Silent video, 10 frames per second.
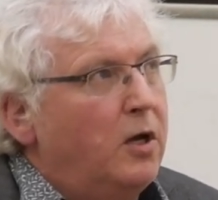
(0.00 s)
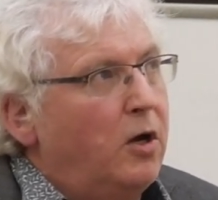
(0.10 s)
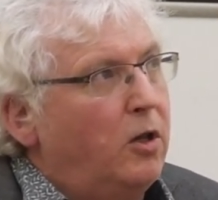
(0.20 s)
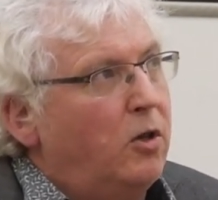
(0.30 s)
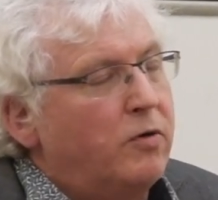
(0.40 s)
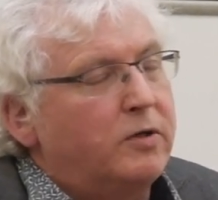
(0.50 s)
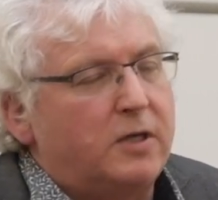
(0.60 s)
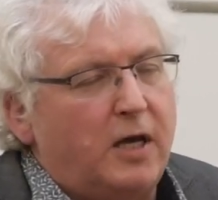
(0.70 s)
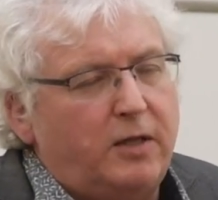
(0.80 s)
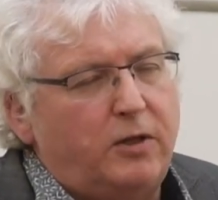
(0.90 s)

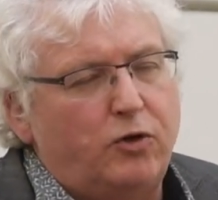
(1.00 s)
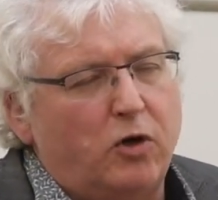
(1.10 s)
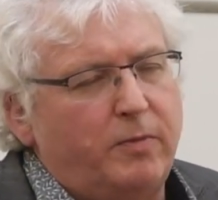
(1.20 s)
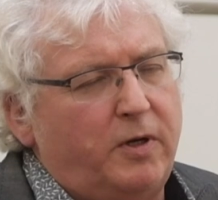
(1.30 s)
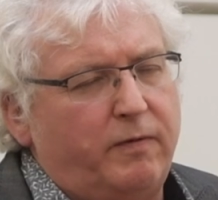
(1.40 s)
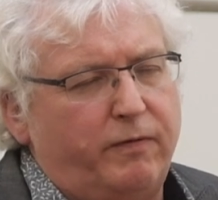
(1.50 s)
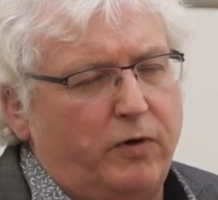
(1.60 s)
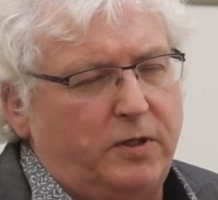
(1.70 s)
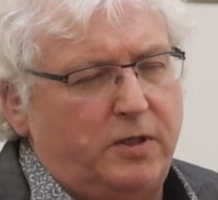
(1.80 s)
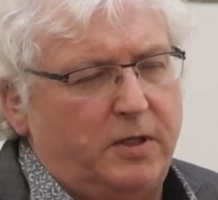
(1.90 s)
alongside the dominant
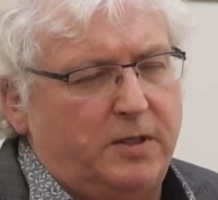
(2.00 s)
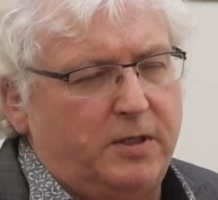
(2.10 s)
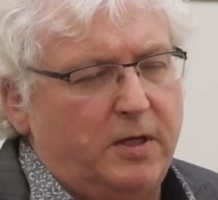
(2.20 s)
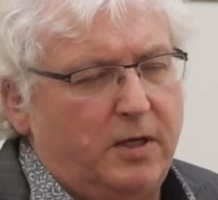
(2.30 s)
voices